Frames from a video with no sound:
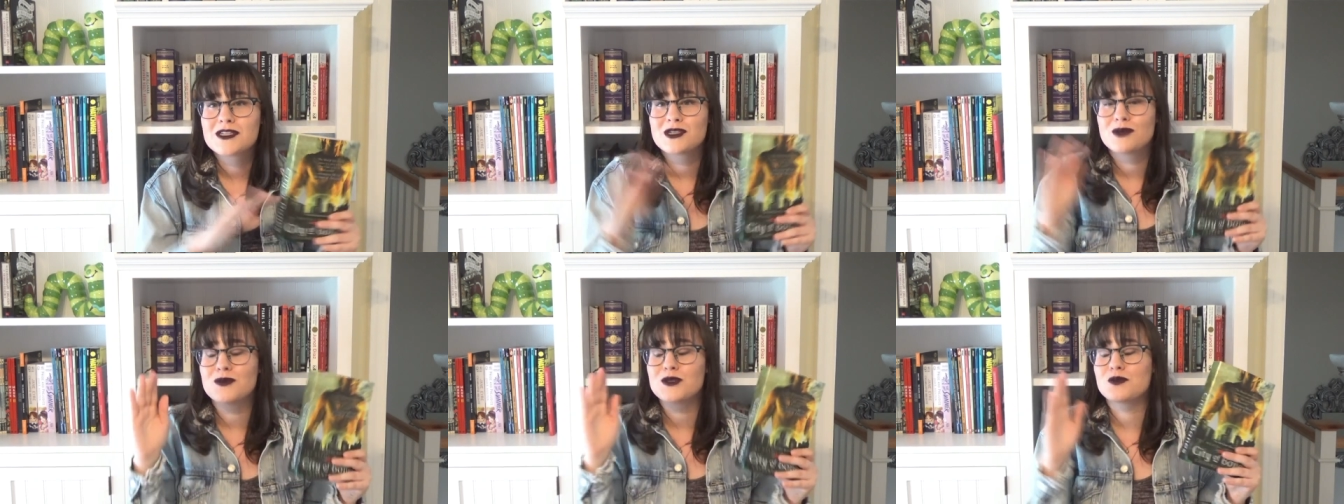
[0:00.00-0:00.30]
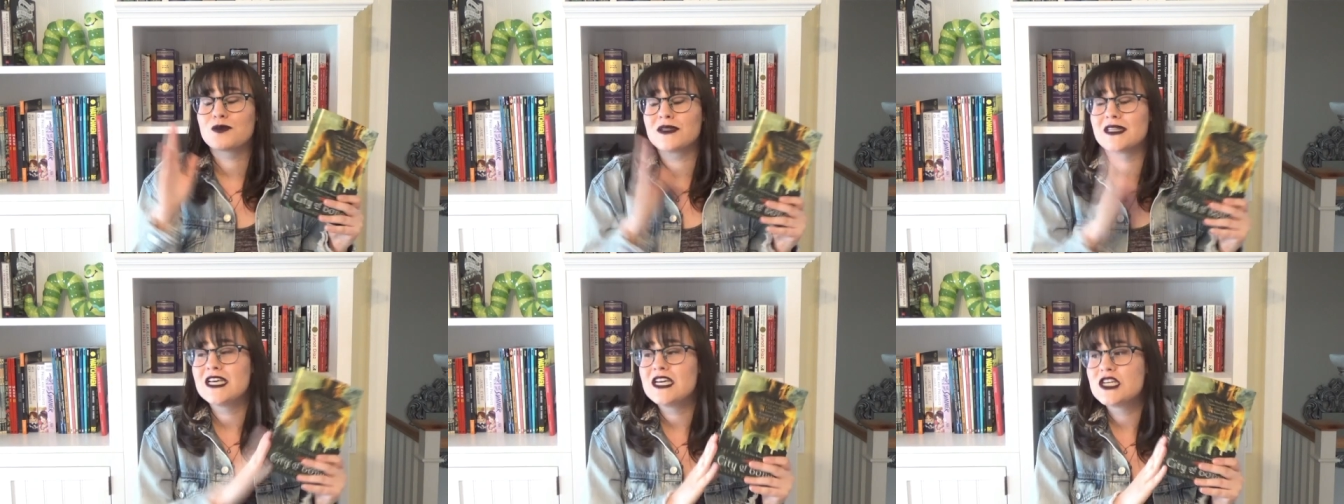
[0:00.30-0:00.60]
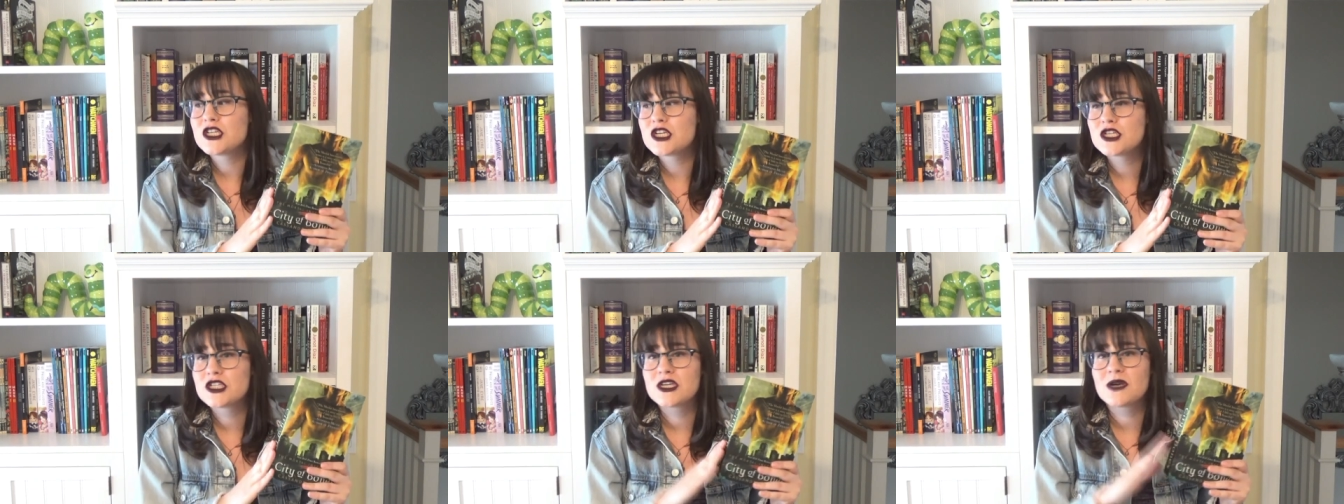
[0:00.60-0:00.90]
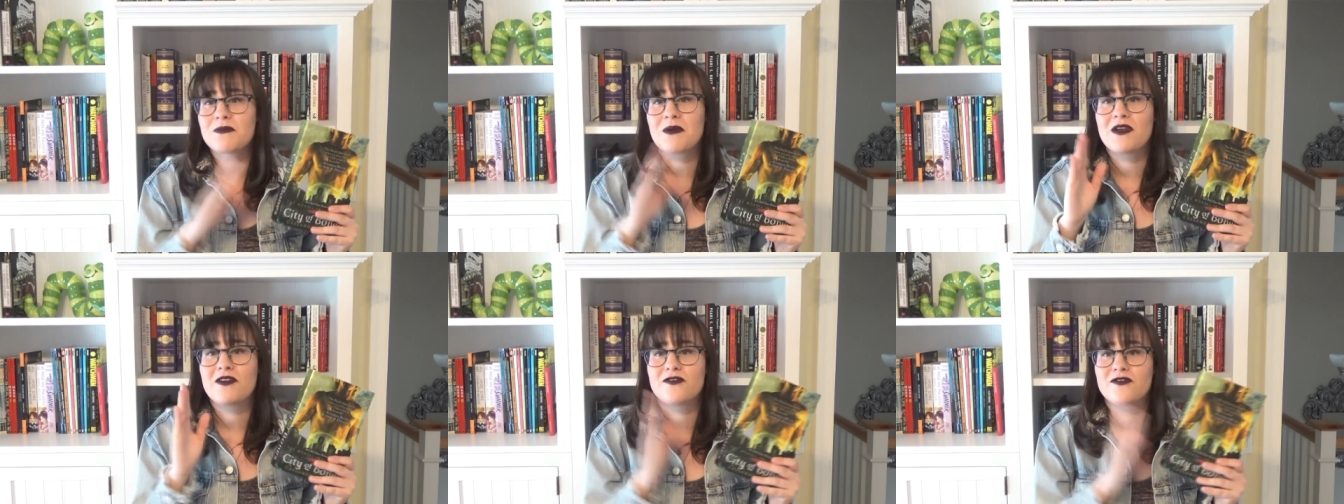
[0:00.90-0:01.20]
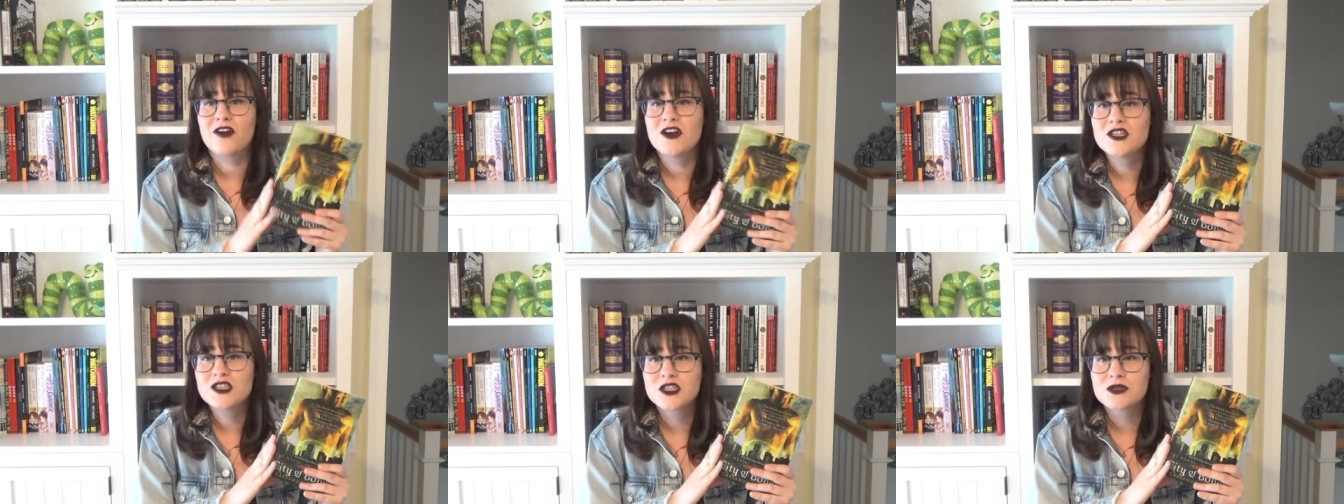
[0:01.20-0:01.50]
so much relationship and
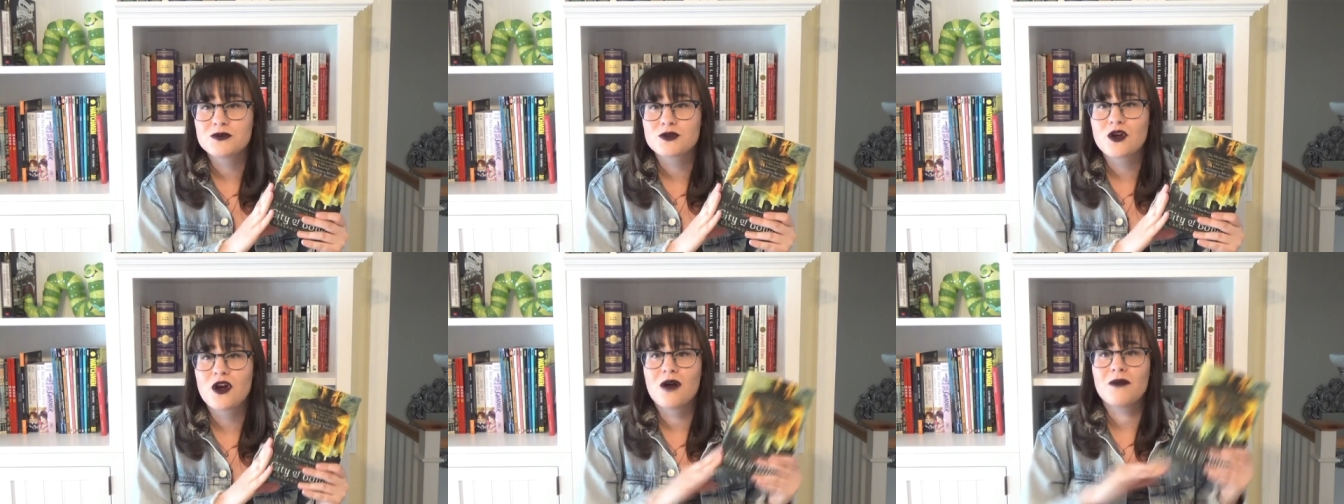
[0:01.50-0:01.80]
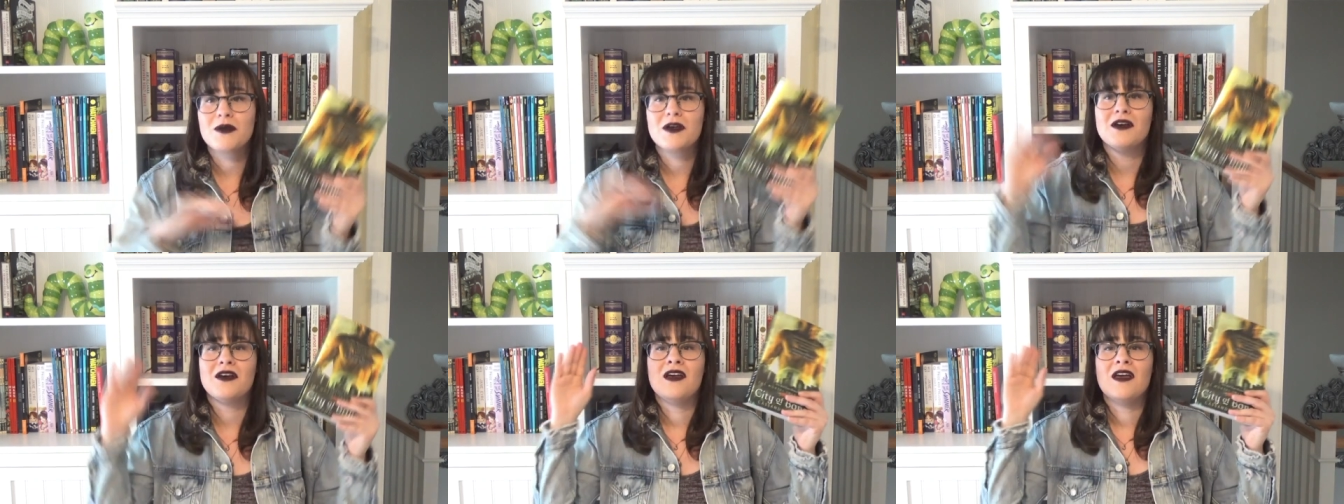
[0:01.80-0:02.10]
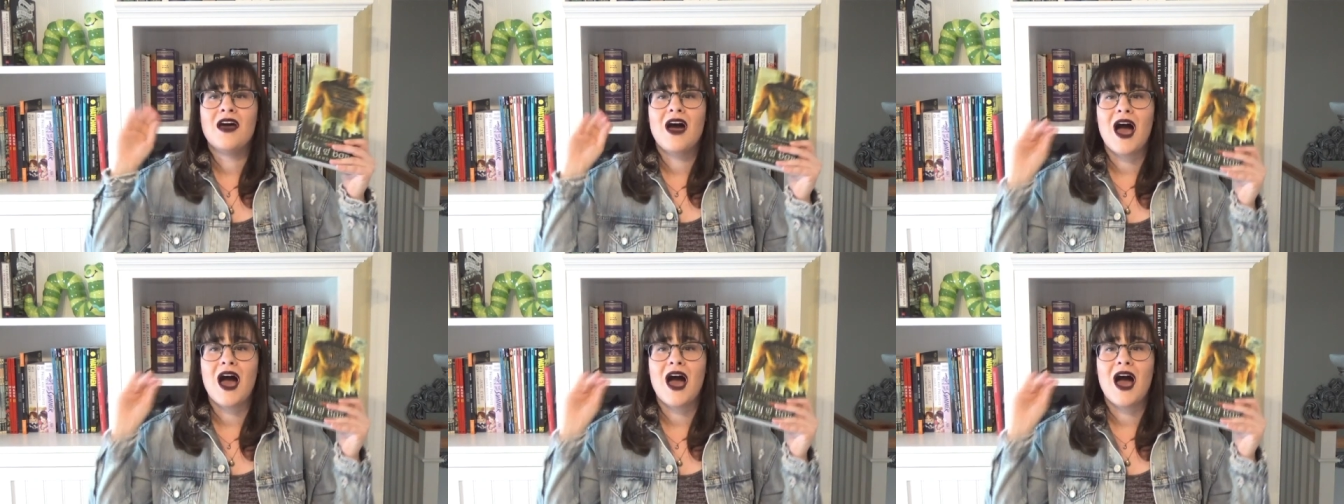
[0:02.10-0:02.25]
friendship drama.